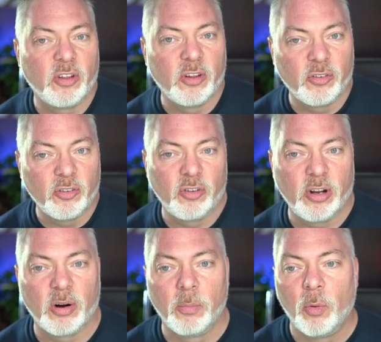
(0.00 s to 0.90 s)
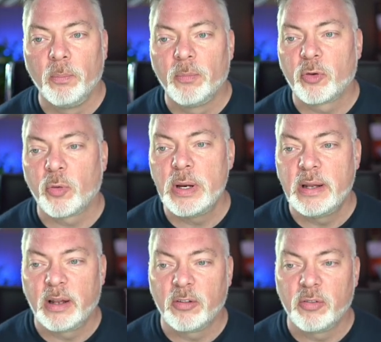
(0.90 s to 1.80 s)
shareable screen
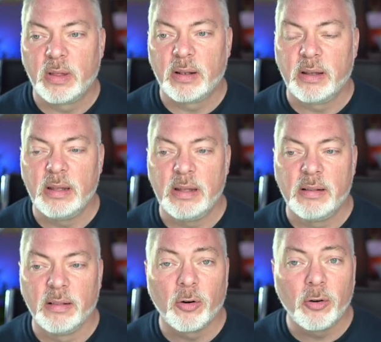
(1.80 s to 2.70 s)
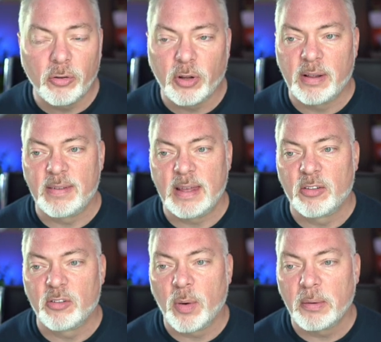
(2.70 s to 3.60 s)
that the learner is going to see.
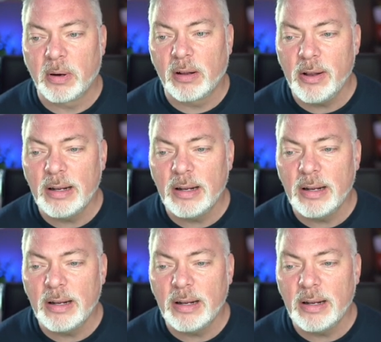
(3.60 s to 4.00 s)
And so I'm going to go ahead and